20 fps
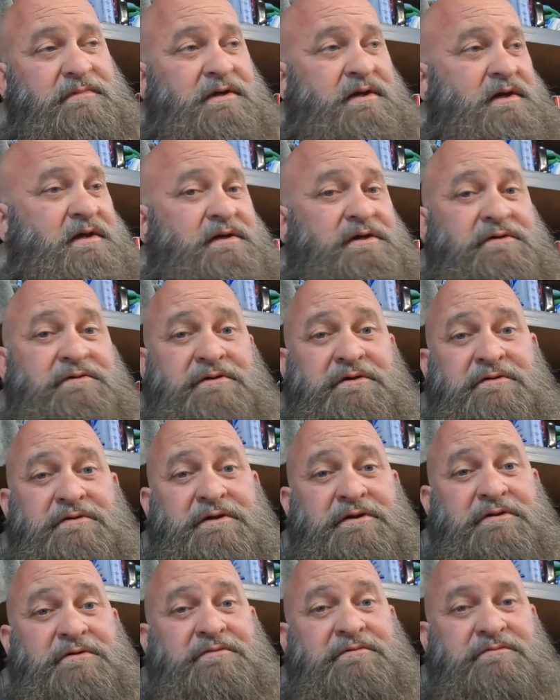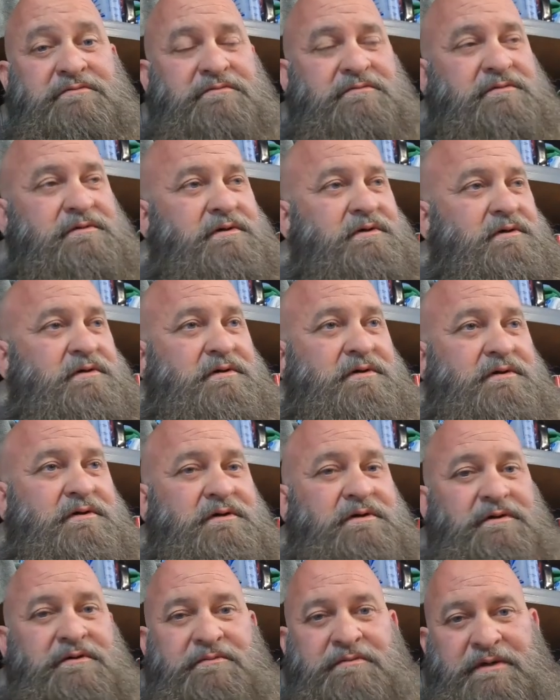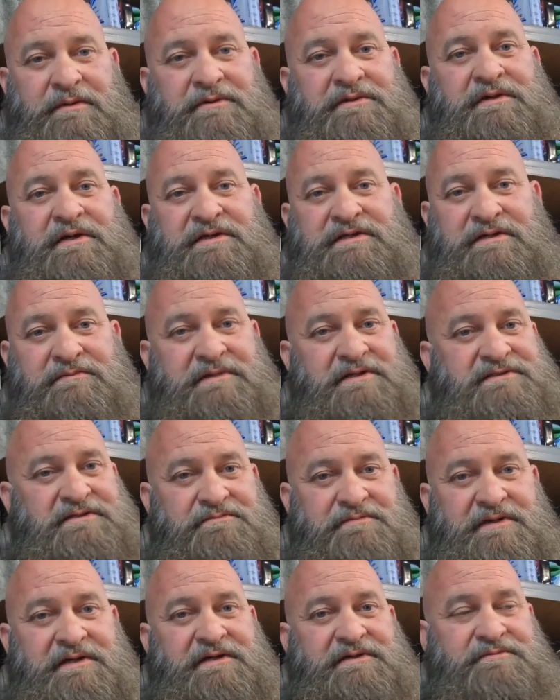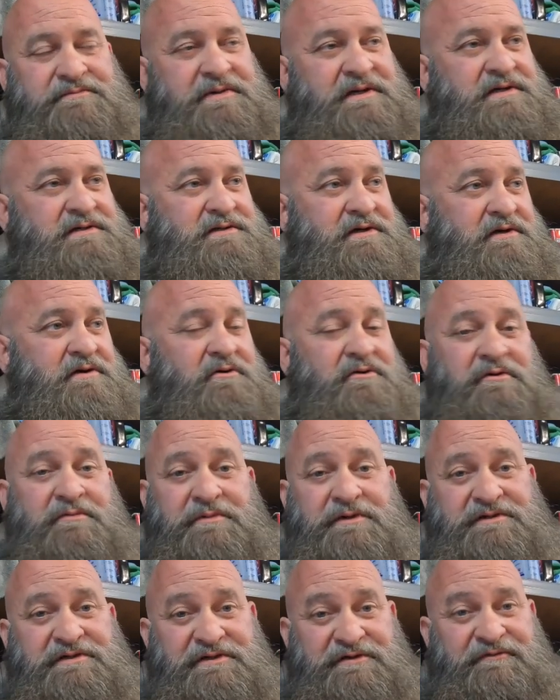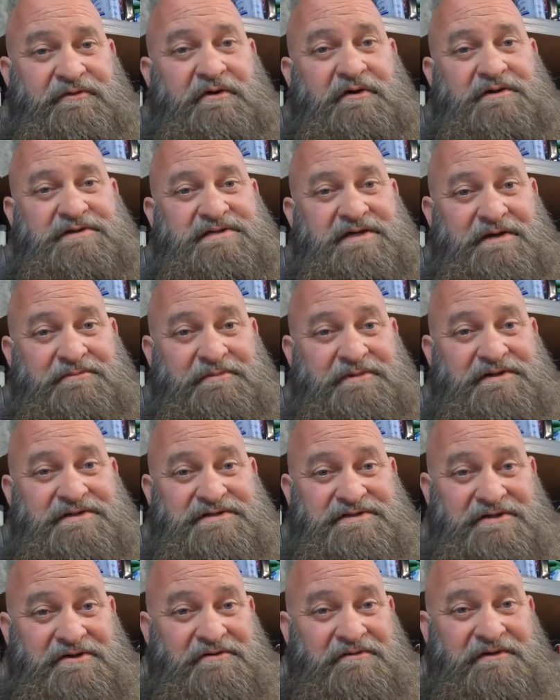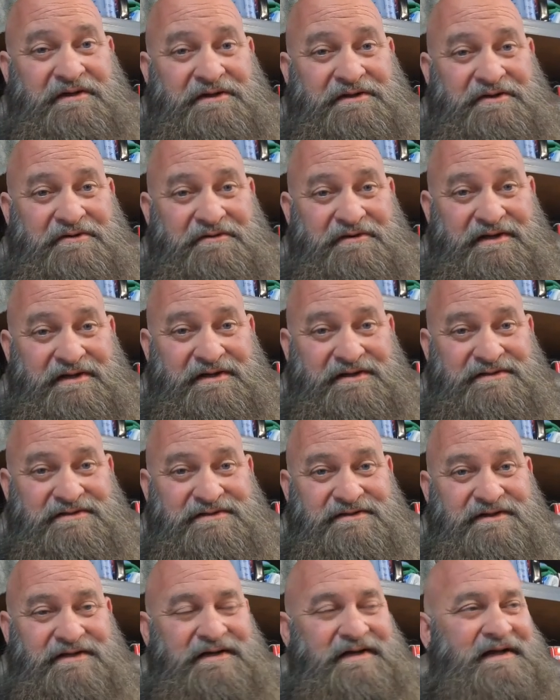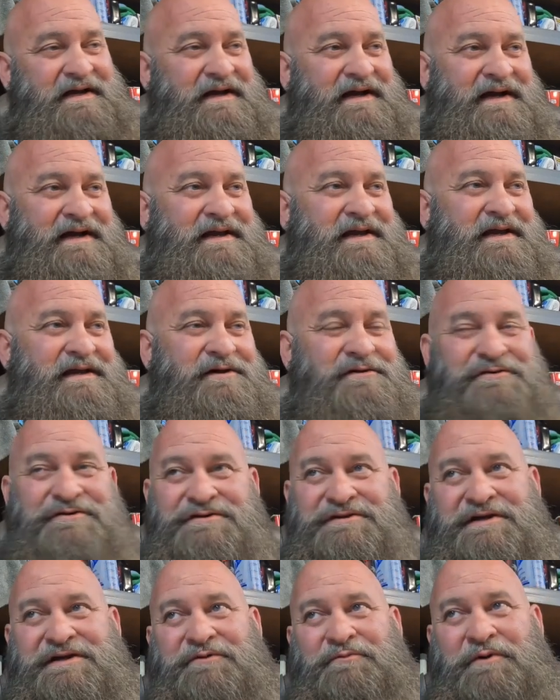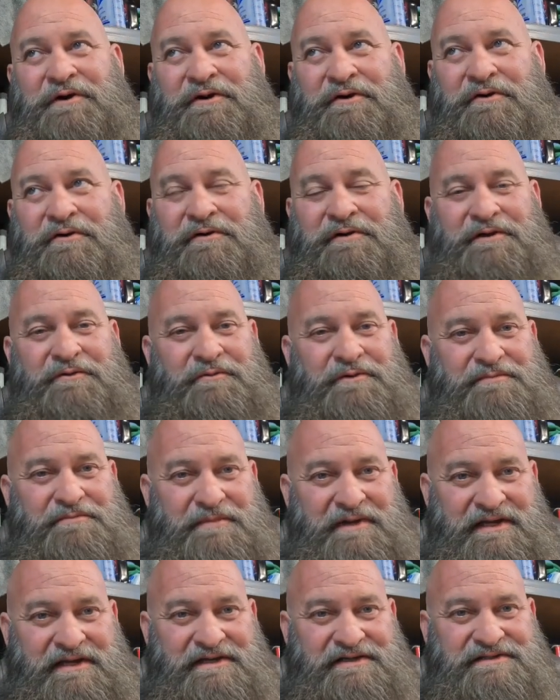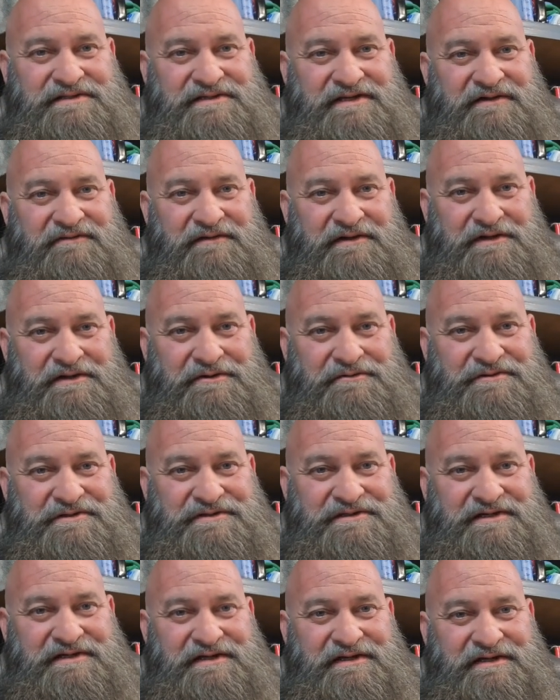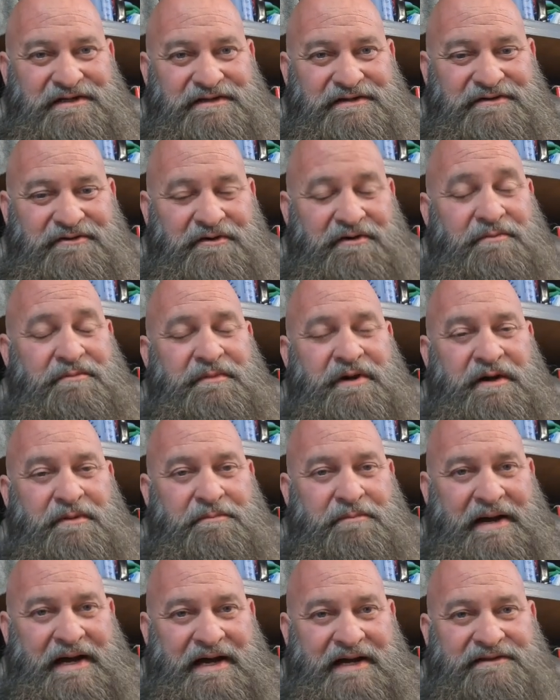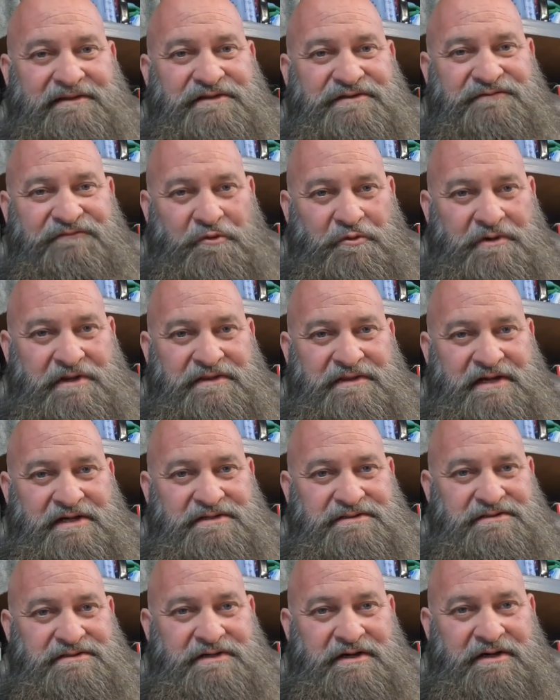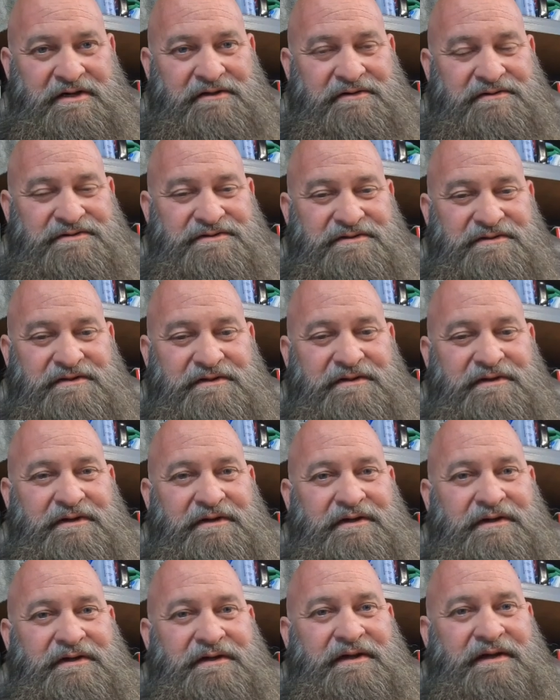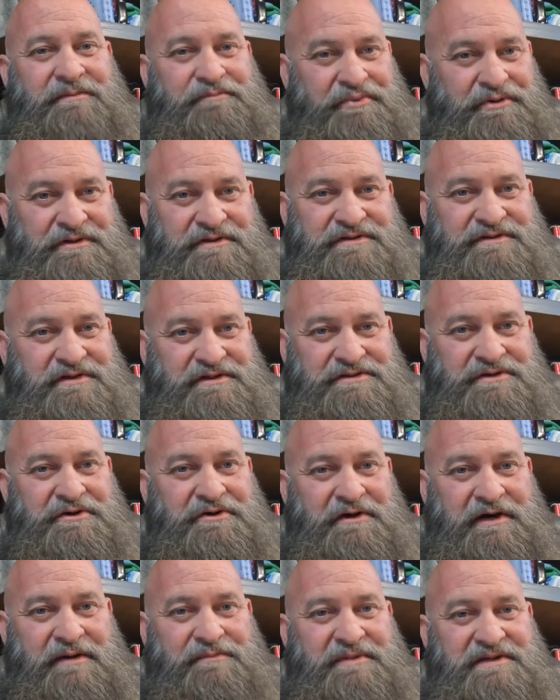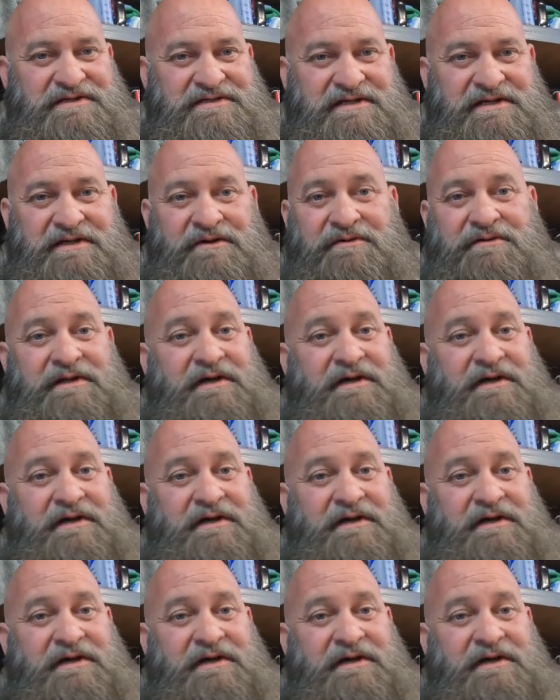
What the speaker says: Hey, you do you. But I'm going to tell you something, that's the biggest piece of garbage as far as I'm concerned that there is. I can't understand why Harley would make a CVO seat or a bike that's $40,000 and put such a crappy seat on.